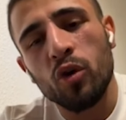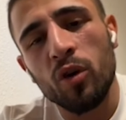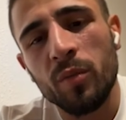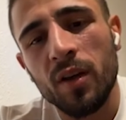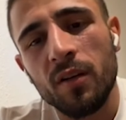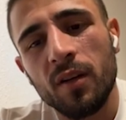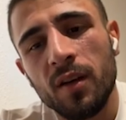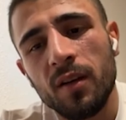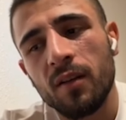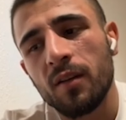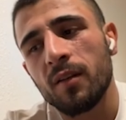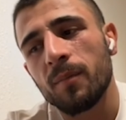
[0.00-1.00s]
coming
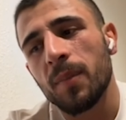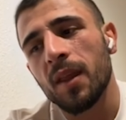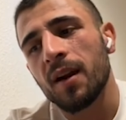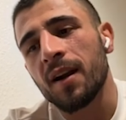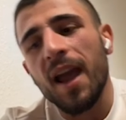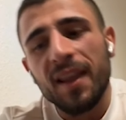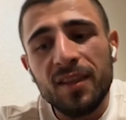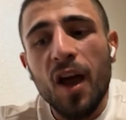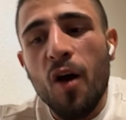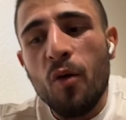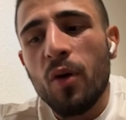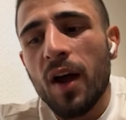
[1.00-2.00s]
right
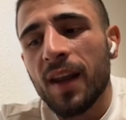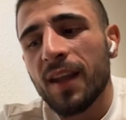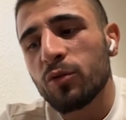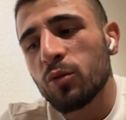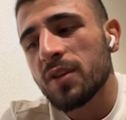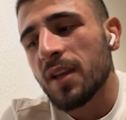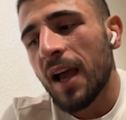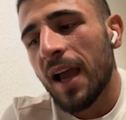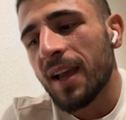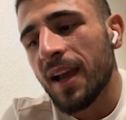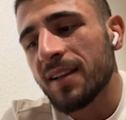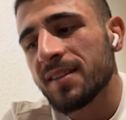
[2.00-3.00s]
now, I
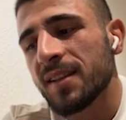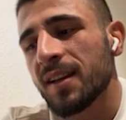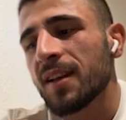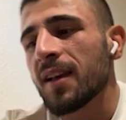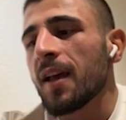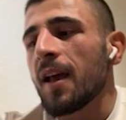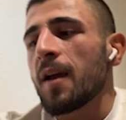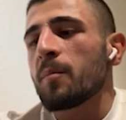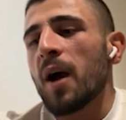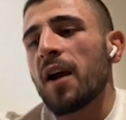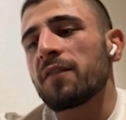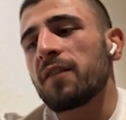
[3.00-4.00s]
can say
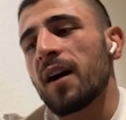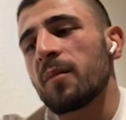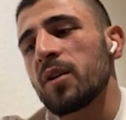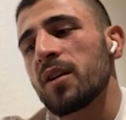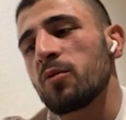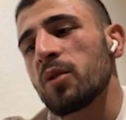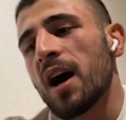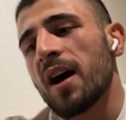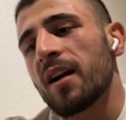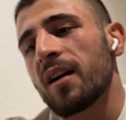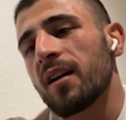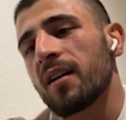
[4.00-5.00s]
my family,
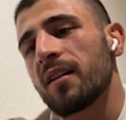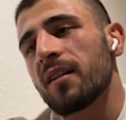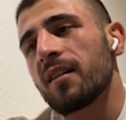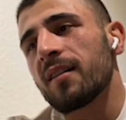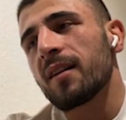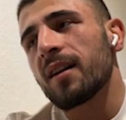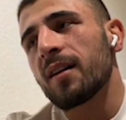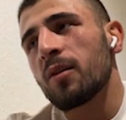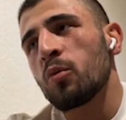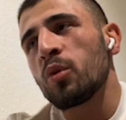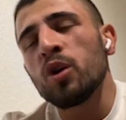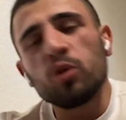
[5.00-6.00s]

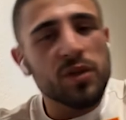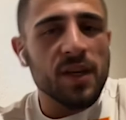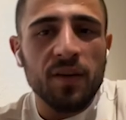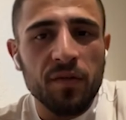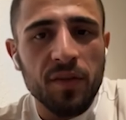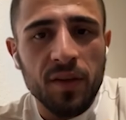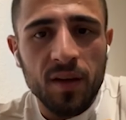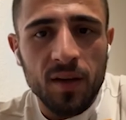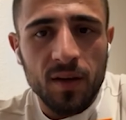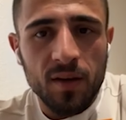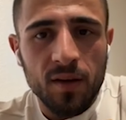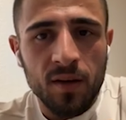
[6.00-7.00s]
we lose
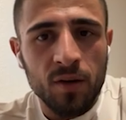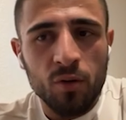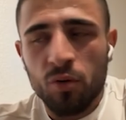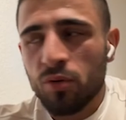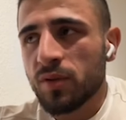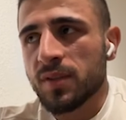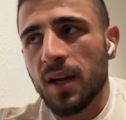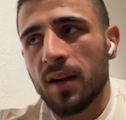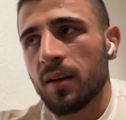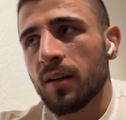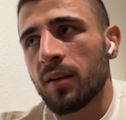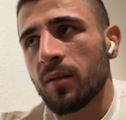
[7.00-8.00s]
everything in
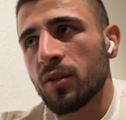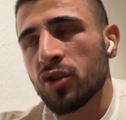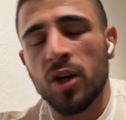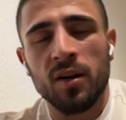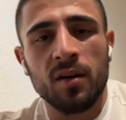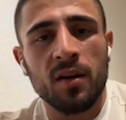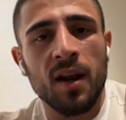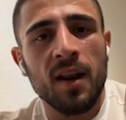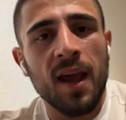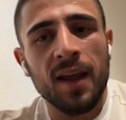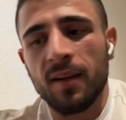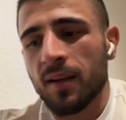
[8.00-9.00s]
Kurdistan in general,
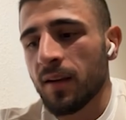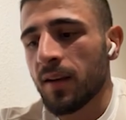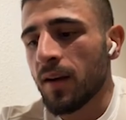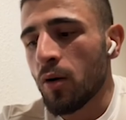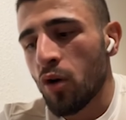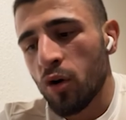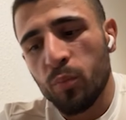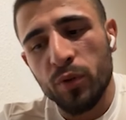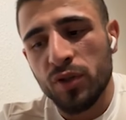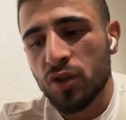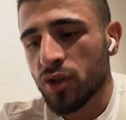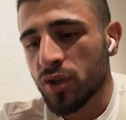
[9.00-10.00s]
like all
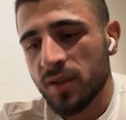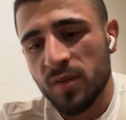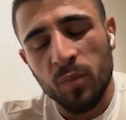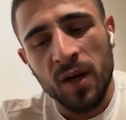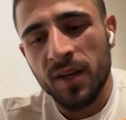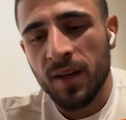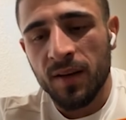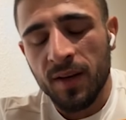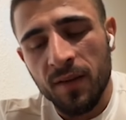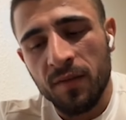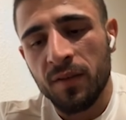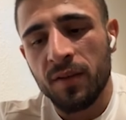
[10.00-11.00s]
positions, money and
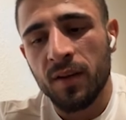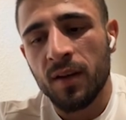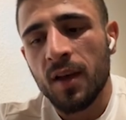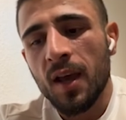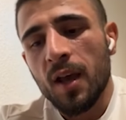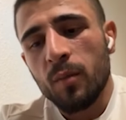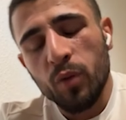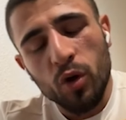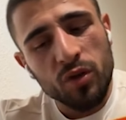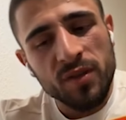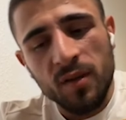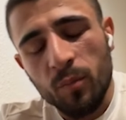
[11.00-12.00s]
everything,
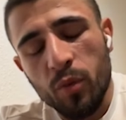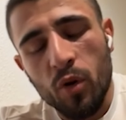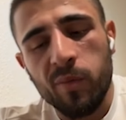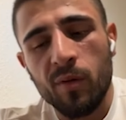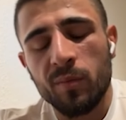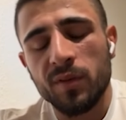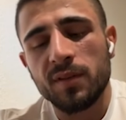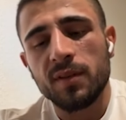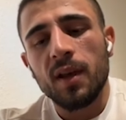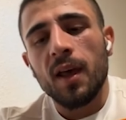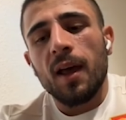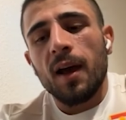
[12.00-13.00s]
because some problems.
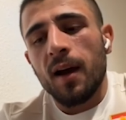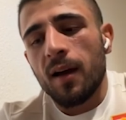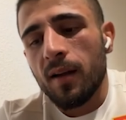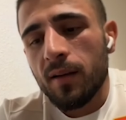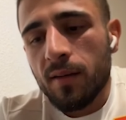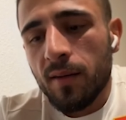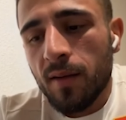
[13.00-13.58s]
And